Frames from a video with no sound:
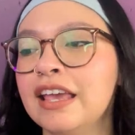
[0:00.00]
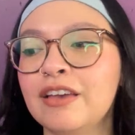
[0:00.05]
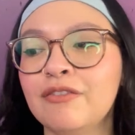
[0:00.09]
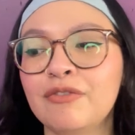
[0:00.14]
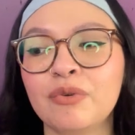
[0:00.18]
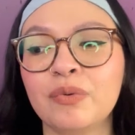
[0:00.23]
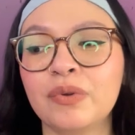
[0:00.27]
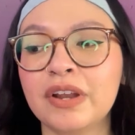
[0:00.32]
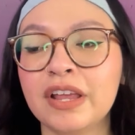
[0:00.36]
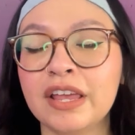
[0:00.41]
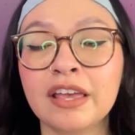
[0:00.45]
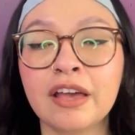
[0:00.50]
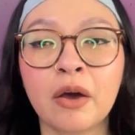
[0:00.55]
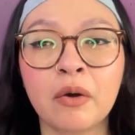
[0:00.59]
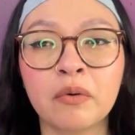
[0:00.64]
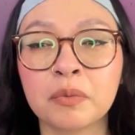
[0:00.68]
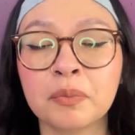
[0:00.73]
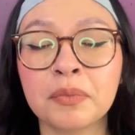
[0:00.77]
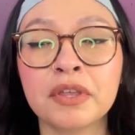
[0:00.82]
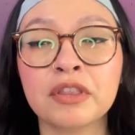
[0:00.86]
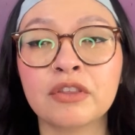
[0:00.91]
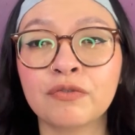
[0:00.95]
If you want to hang out
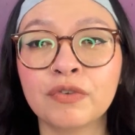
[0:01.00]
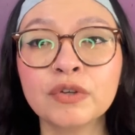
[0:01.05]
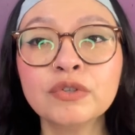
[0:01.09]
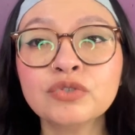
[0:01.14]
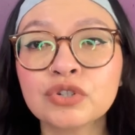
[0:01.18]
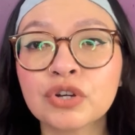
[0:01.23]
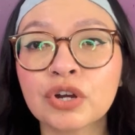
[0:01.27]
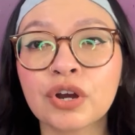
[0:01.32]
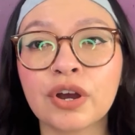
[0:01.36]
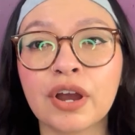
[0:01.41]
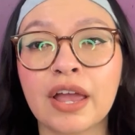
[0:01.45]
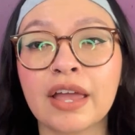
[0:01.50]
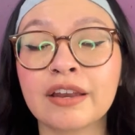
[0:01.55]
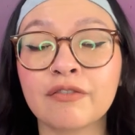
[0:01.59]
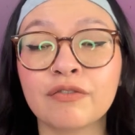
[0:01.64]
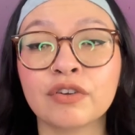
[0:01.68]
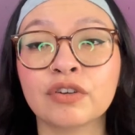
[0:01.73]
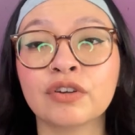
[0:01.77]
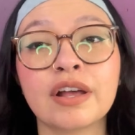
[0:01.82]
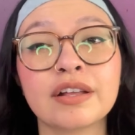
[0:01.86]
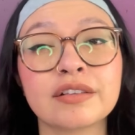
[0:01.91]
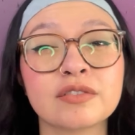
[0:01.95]
with me in the future and if
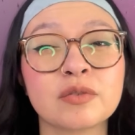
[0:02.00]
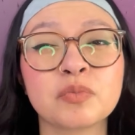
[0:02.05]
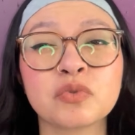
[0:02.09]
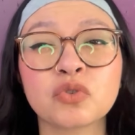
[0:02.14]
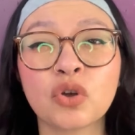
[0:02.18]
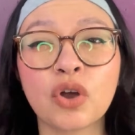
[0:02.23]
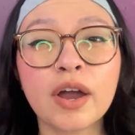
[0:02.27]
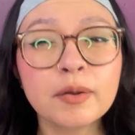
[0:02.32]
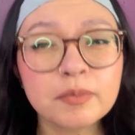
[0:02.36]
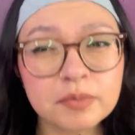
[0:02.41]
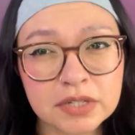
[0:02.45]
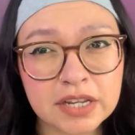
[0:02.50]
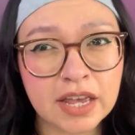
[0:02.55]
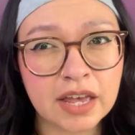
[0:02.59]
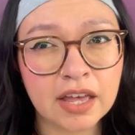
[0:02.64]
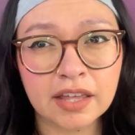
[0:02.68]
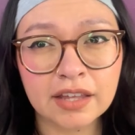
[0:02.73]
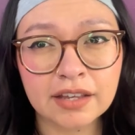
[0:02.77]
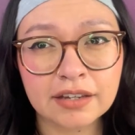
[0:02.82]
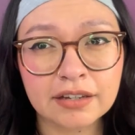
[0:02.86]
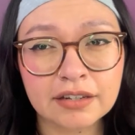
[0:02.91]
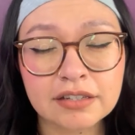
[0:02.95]
you're not subscribed
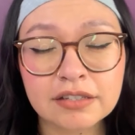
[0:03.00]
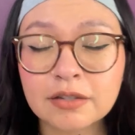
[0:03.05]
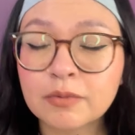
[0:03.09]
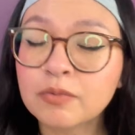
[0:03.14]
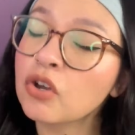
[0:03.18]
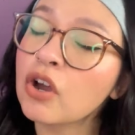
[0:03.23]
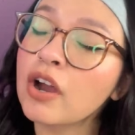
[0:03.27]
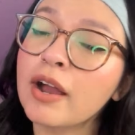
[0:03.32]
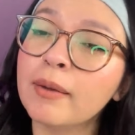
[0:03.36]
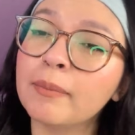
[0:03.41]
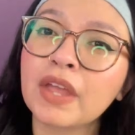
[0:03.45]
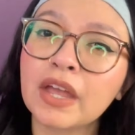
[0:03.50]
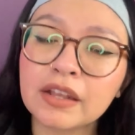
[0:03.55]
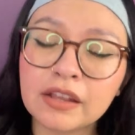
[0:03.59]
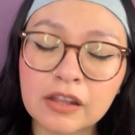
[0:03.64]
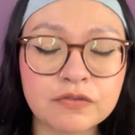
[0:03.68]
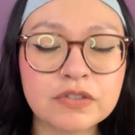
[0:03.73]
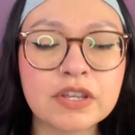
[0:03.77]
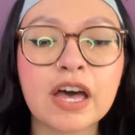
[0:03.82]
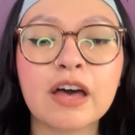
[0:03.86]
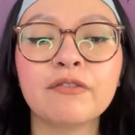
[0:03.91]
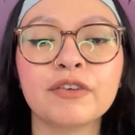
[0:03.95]
yet, subscribe. I'd
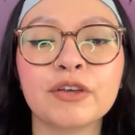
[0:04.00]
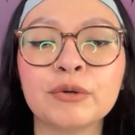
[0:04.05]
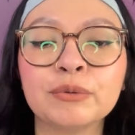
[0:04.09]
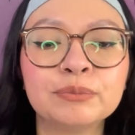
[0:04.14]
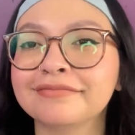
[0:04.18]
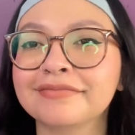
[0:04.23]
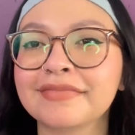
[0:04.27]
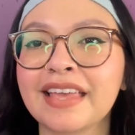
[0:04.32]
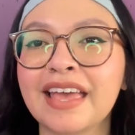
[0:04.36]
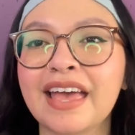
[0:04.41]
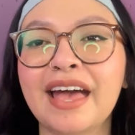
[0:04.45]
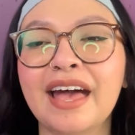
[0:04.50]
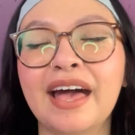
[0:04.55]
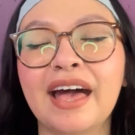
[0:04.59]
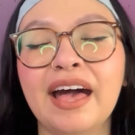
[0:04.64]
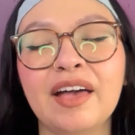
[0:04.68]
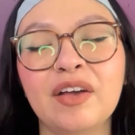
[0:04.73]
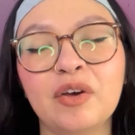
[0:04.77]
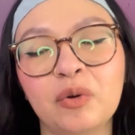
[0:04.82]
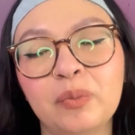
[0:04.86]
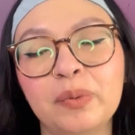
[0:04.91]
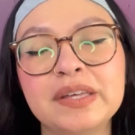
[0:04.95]
love to have you.
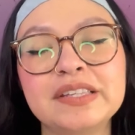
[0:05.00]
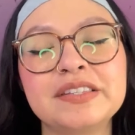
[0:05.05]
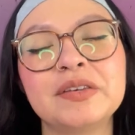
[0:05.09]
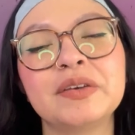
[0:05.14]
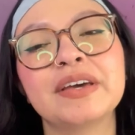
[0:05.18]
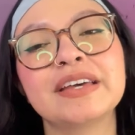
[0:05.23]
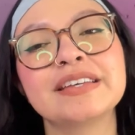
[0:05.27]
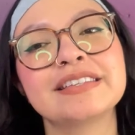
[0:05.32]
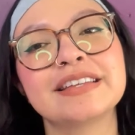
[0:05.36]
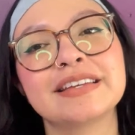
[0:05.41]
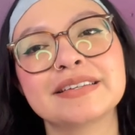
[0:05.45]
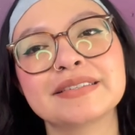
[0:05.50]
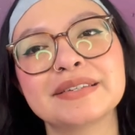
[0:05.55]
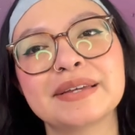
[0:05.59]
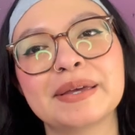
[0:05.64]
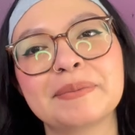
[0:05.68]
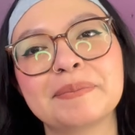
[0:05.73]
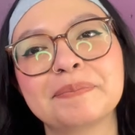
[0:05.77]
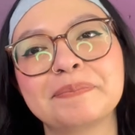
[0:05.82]
I hope I see you guys next time.